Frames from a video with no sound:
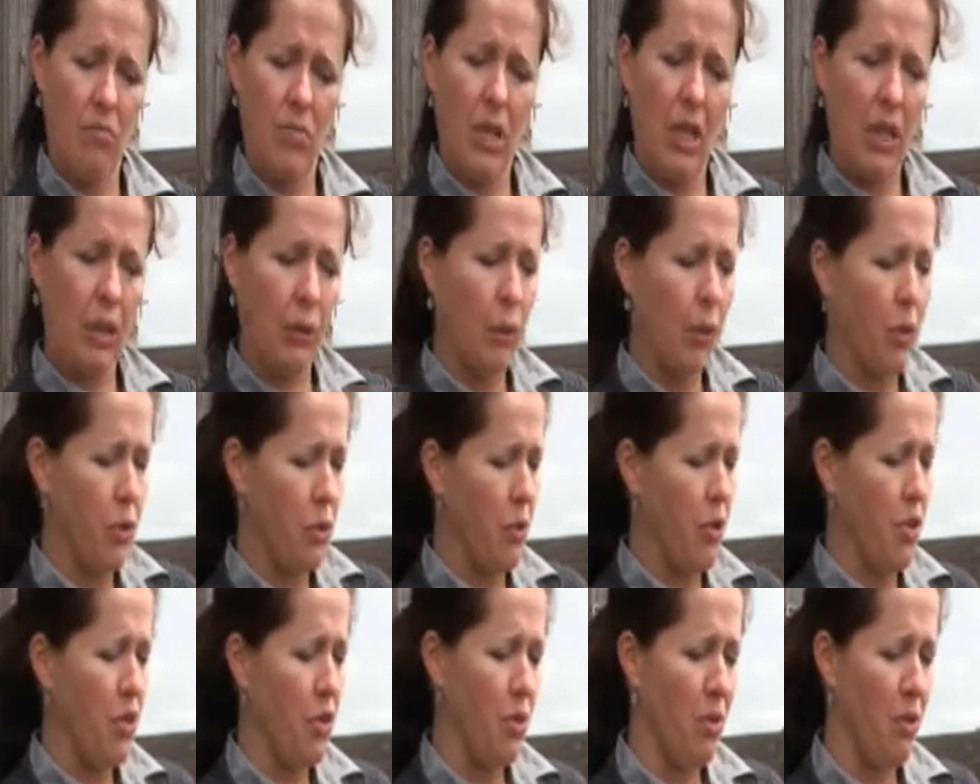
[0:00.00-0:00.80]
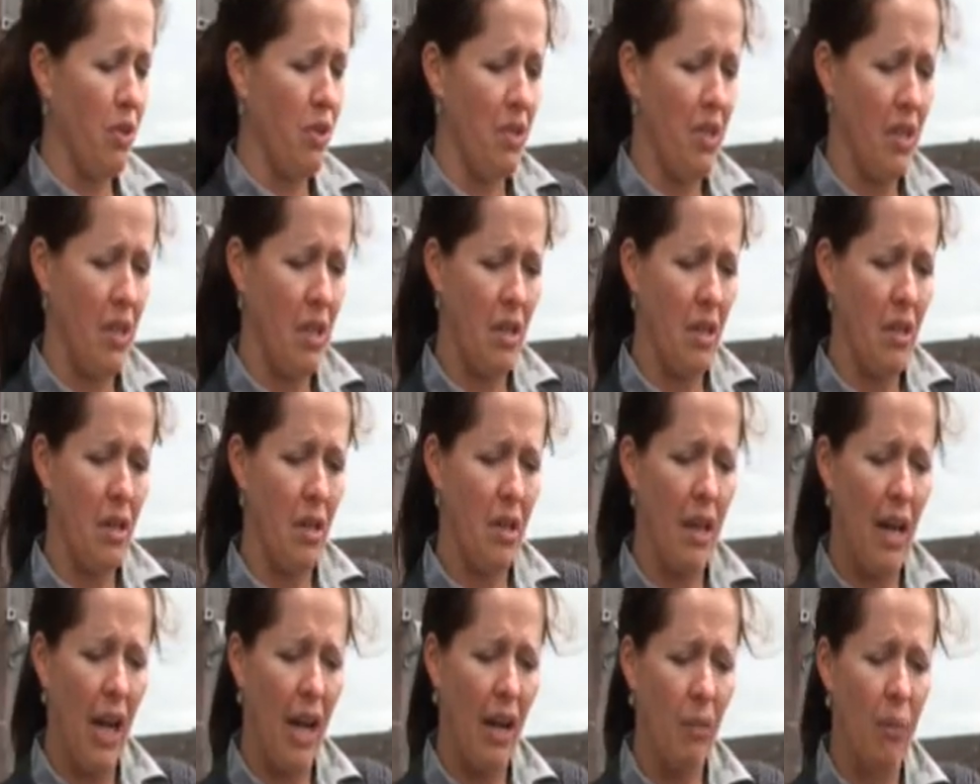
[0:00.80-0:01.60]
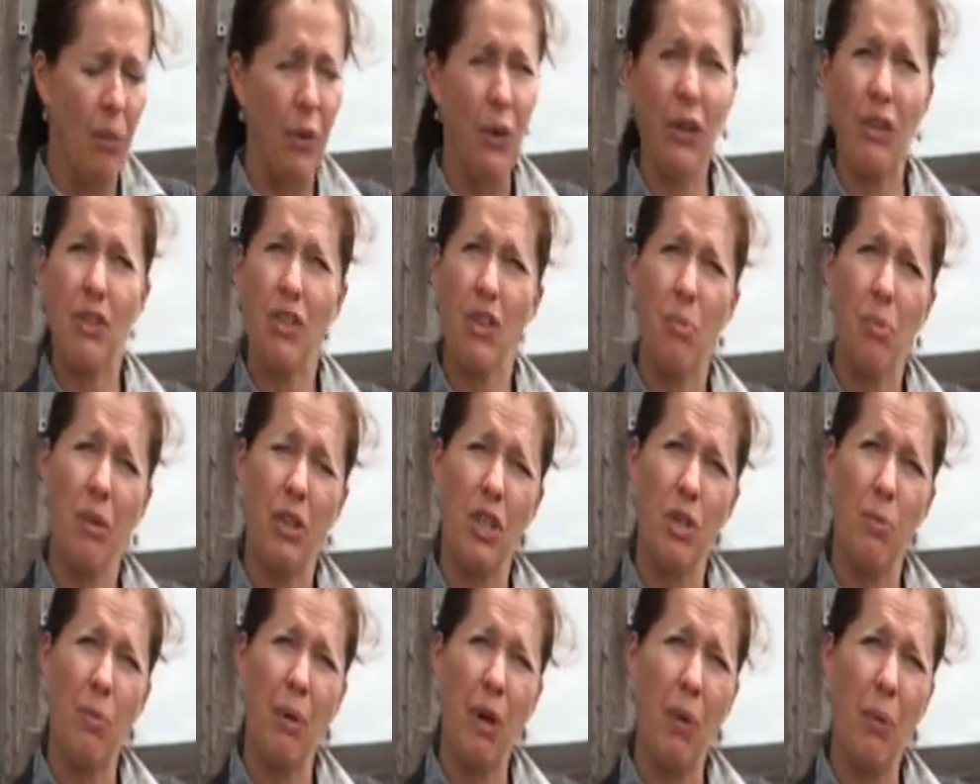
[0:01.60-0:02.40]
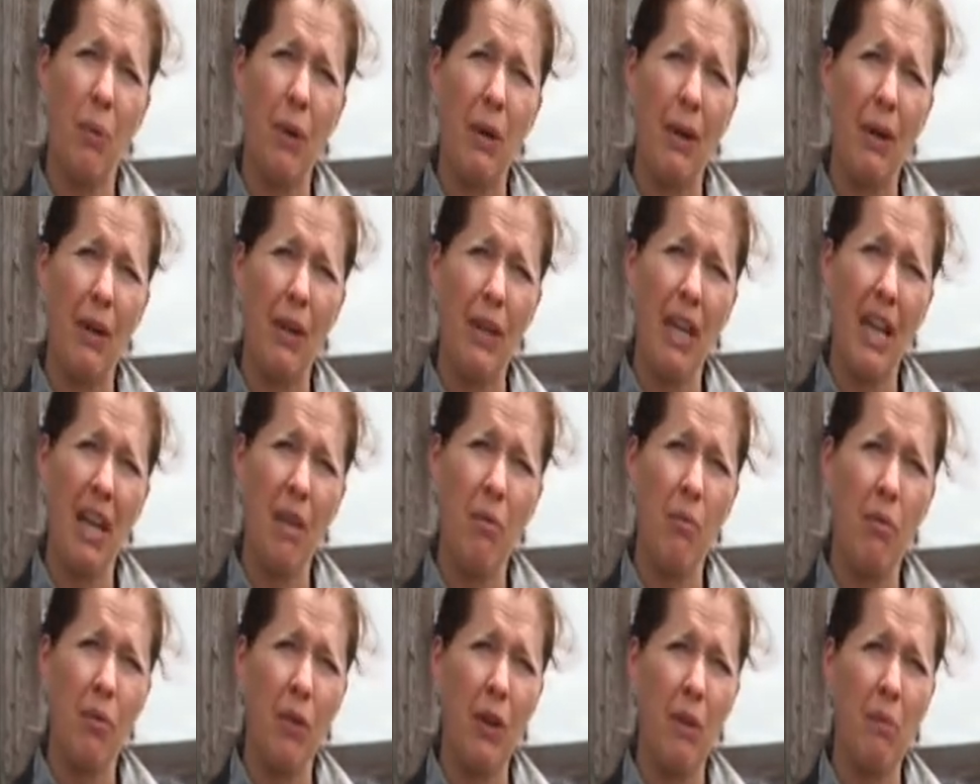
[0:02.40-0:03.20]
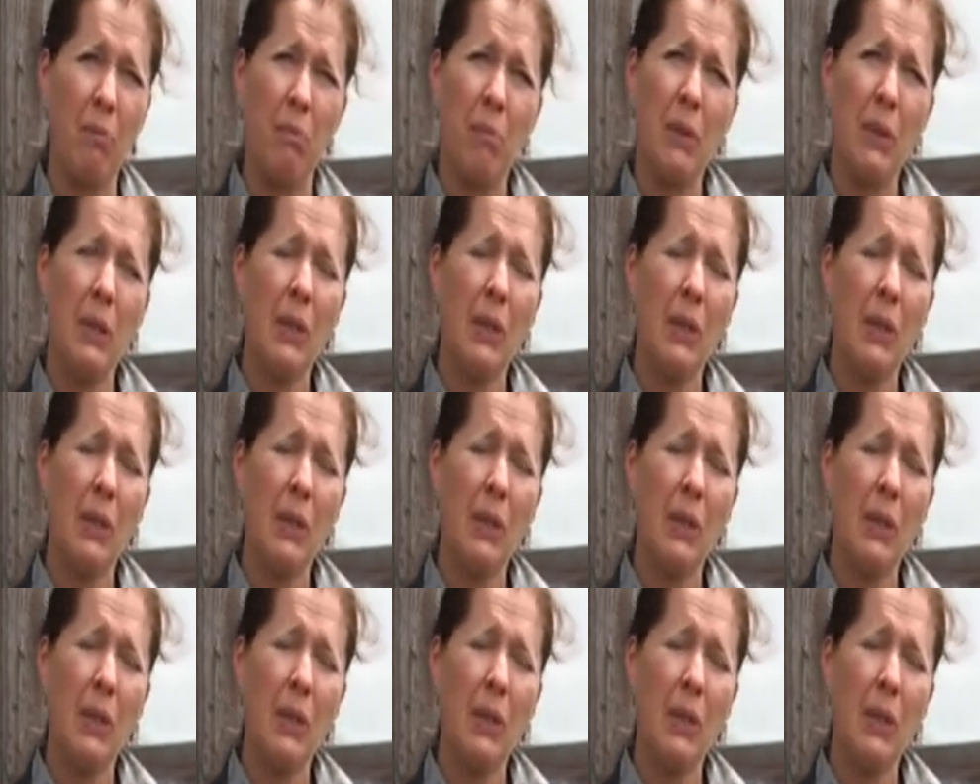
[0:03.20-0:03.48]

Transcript: at grocery stores and not worrying too much about where it came from.